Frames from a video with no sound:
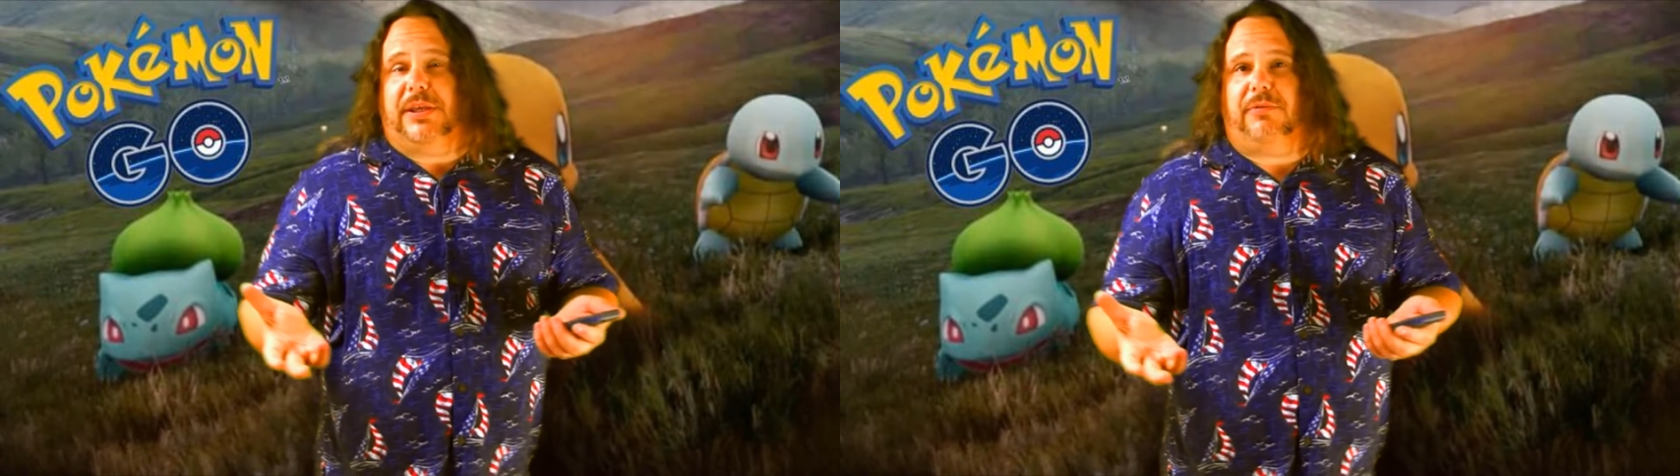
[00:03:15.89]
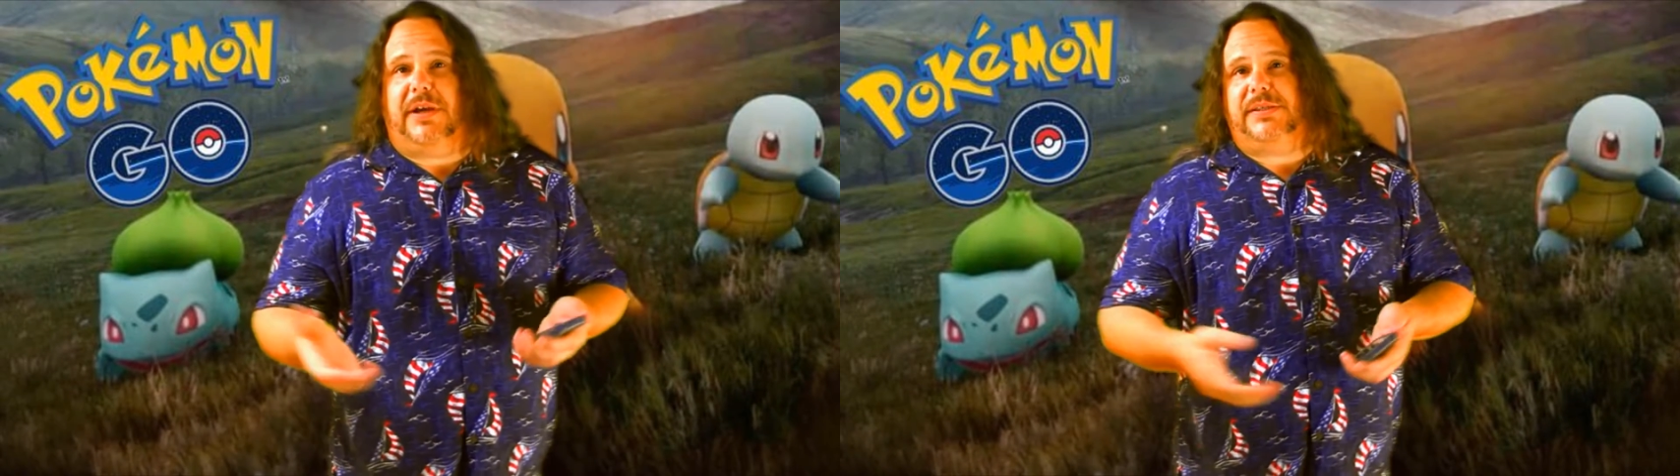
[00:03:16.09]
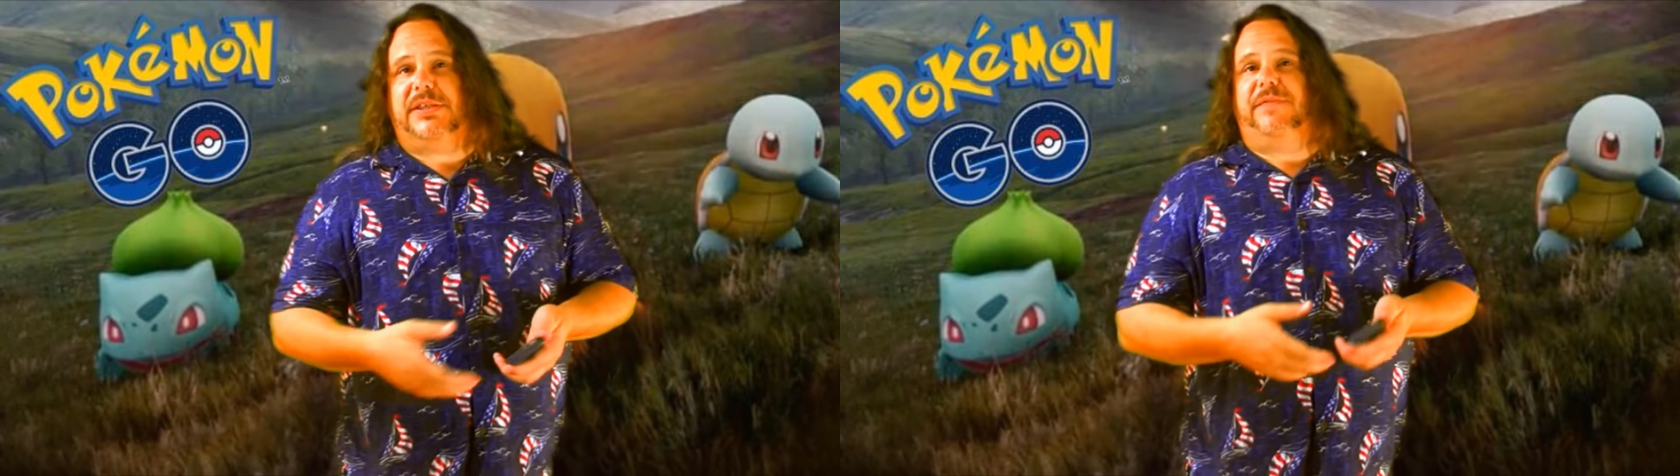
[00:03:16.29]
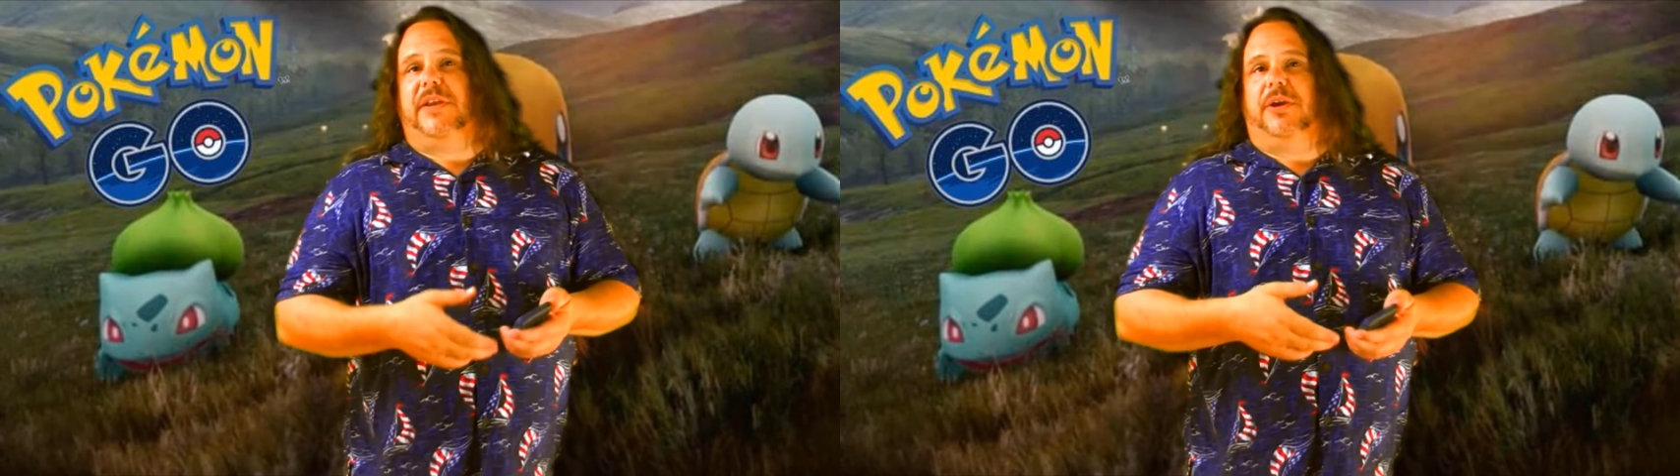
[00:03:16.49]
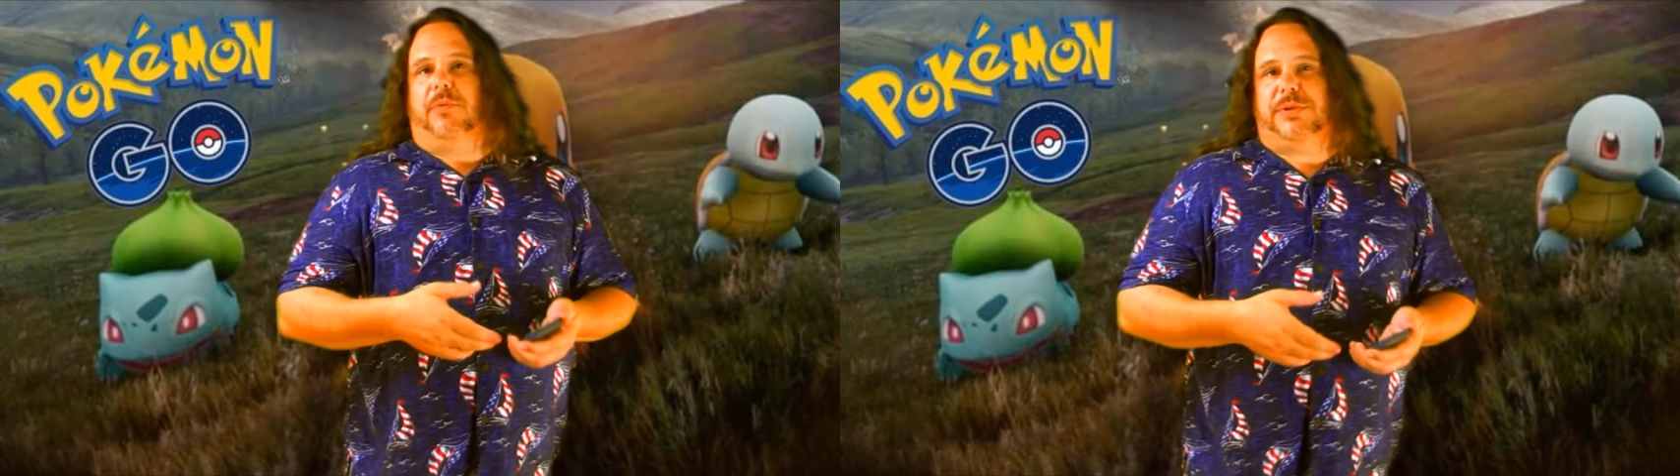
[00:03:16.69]
otherwise this
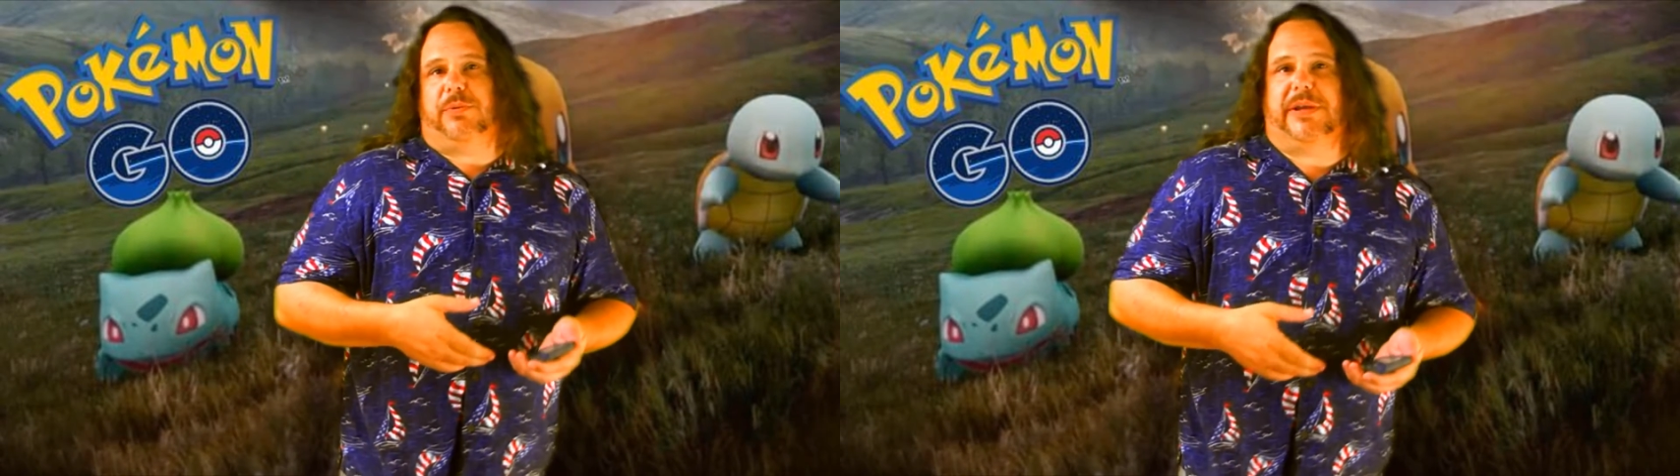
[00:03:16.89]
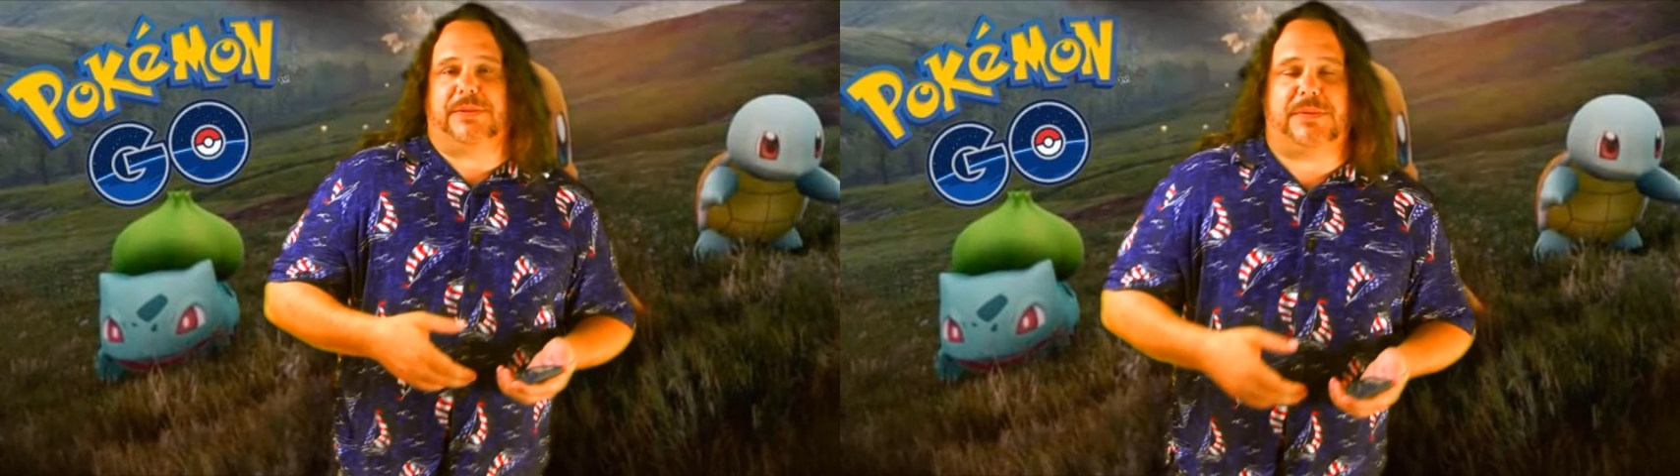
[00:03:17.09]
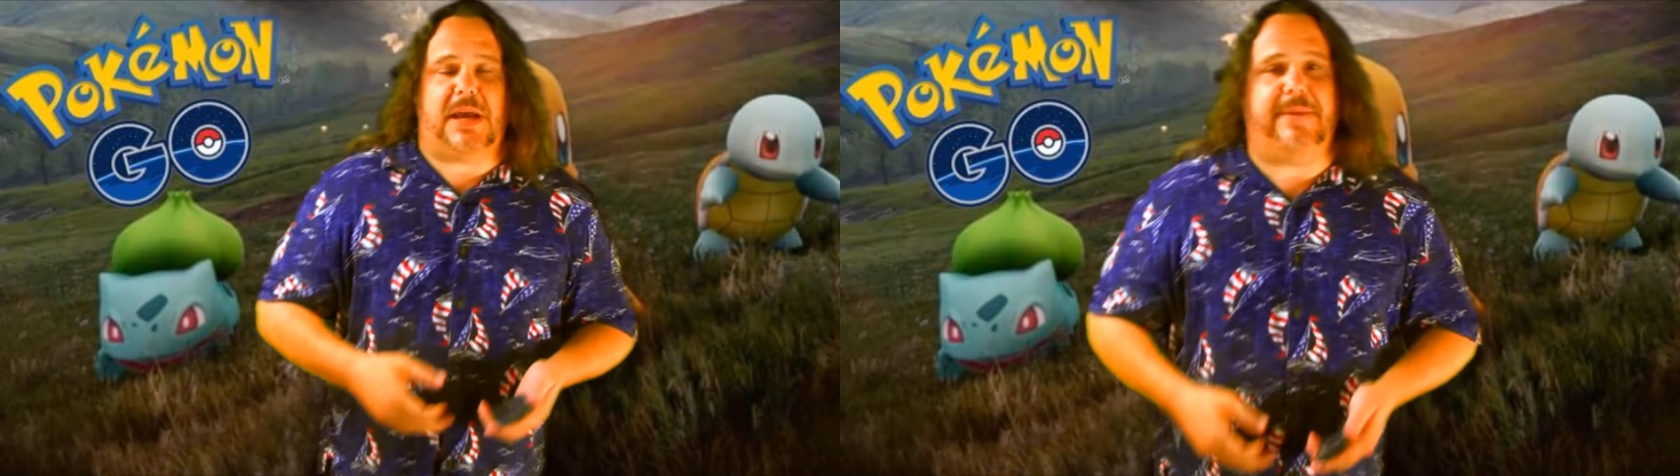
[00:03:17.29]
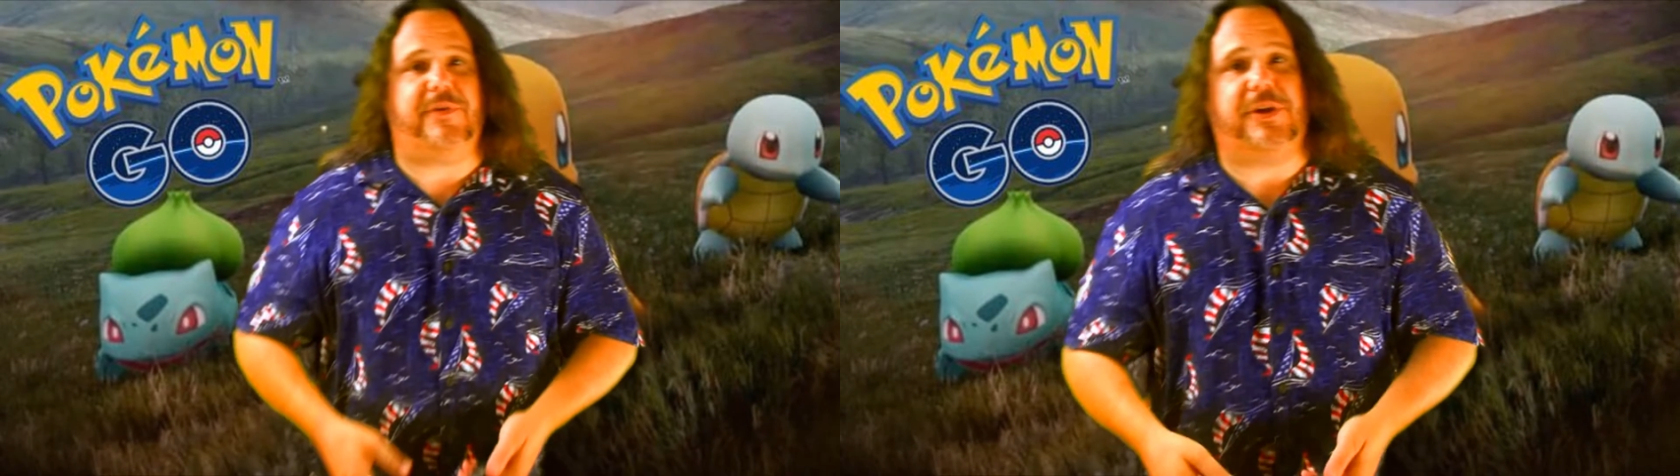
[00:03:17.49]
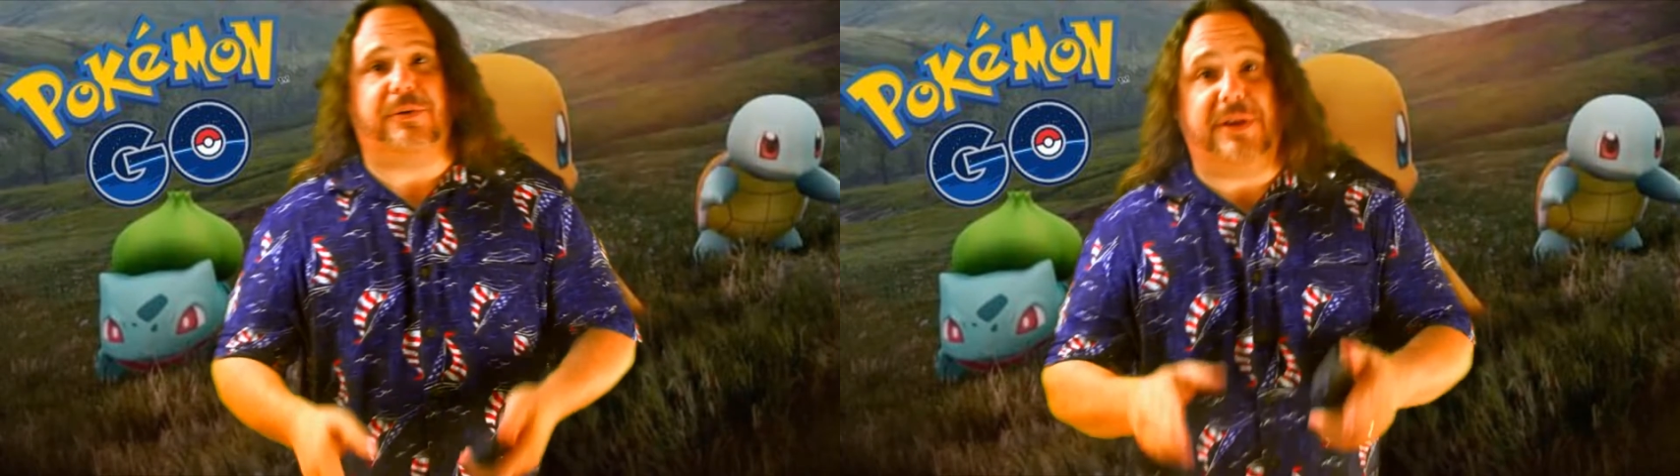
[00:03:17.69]
video was a waste of time for you.